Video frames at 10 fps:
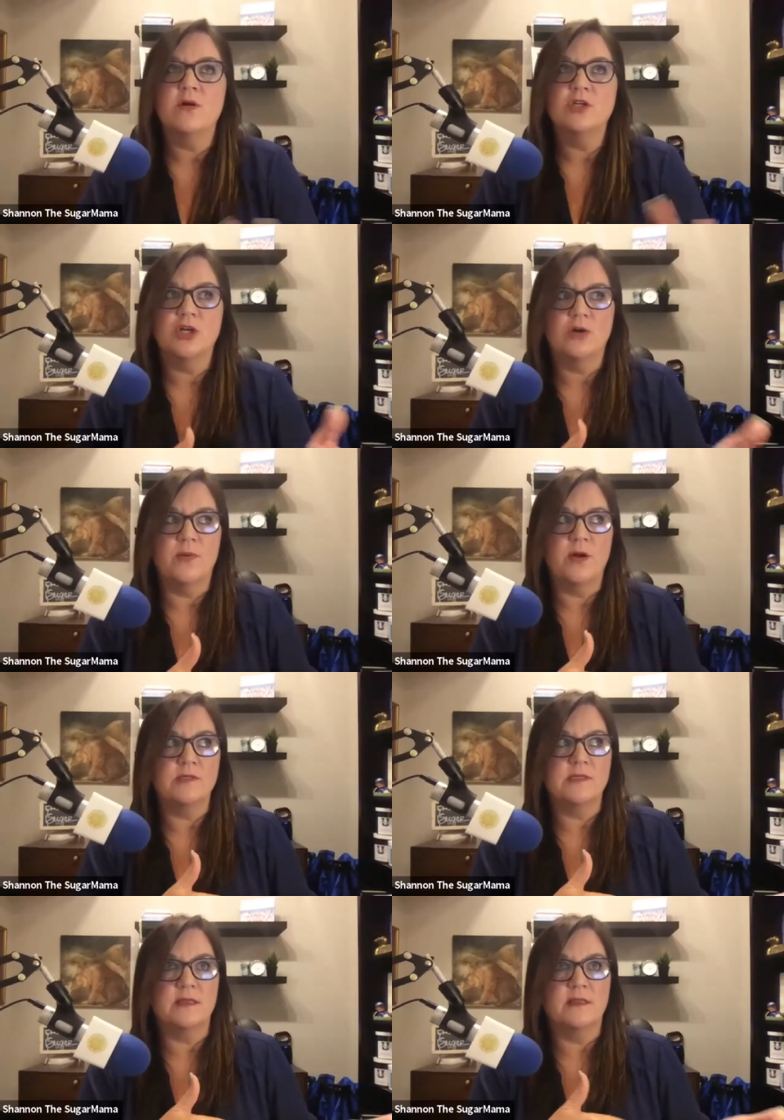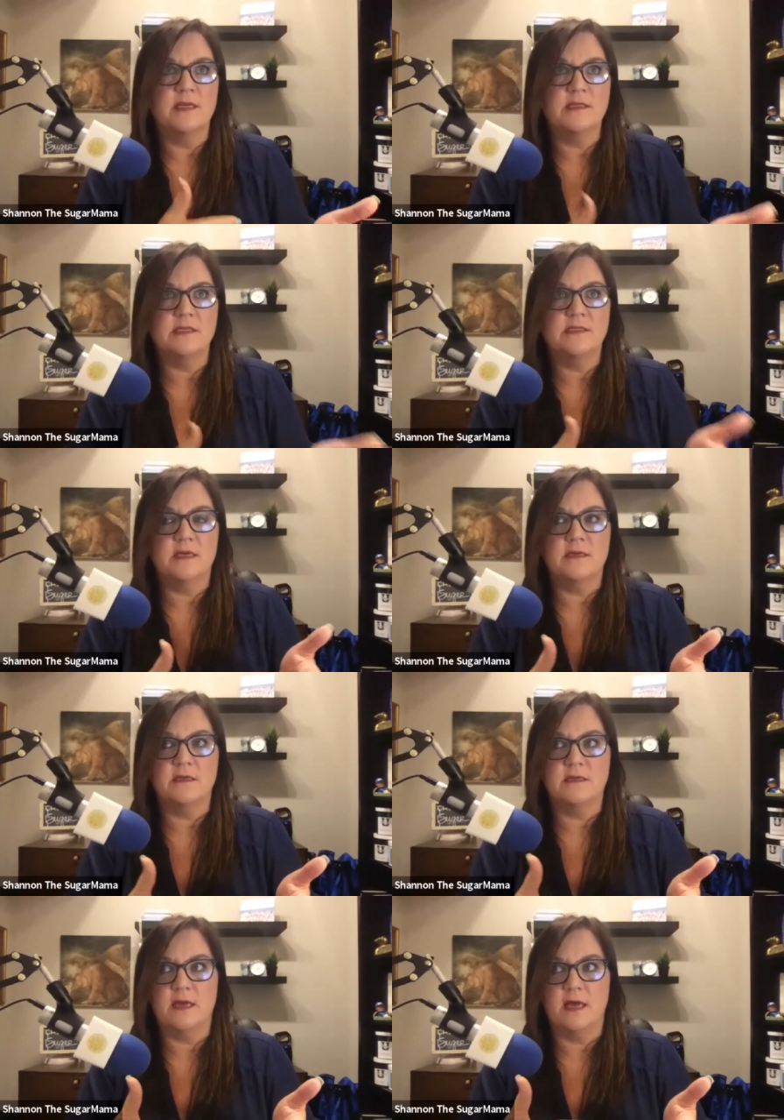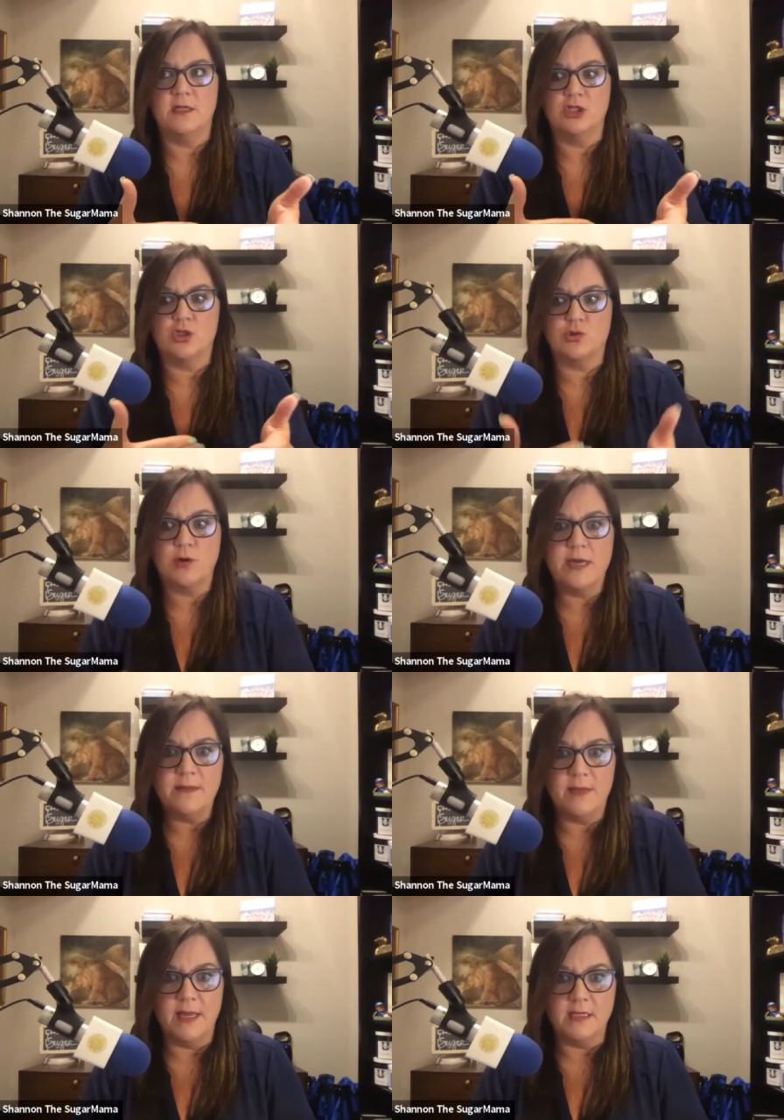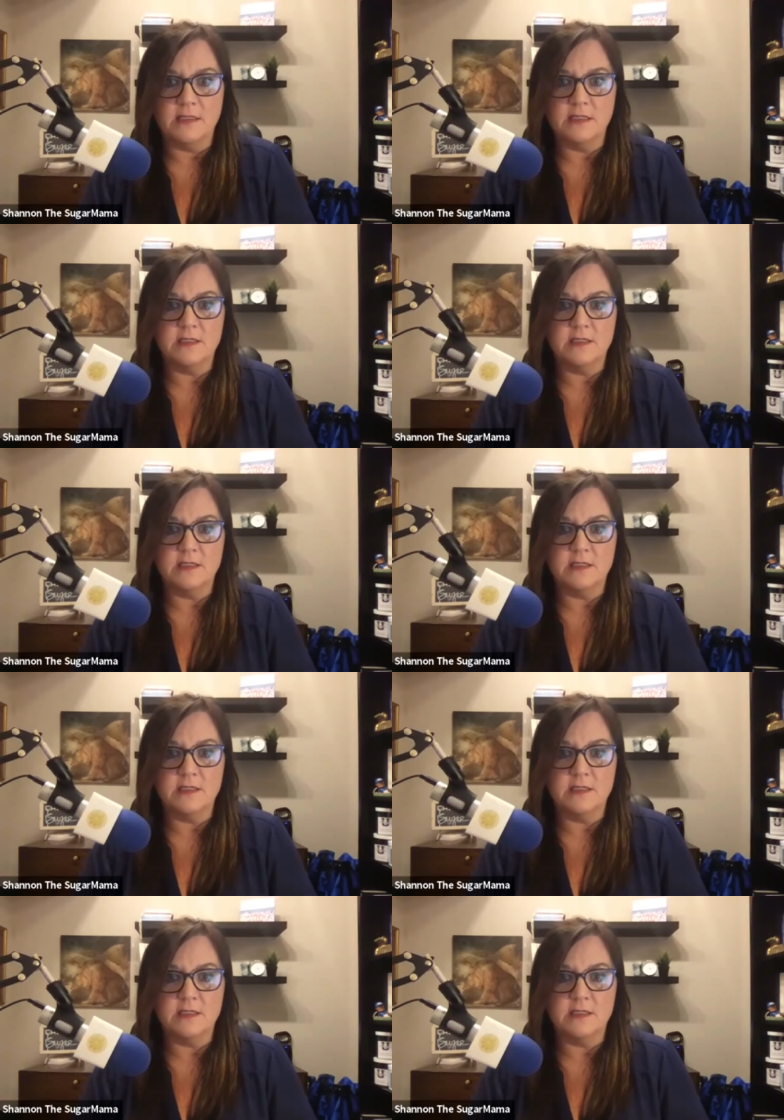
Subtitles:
Sugar Pros, this is a treatment.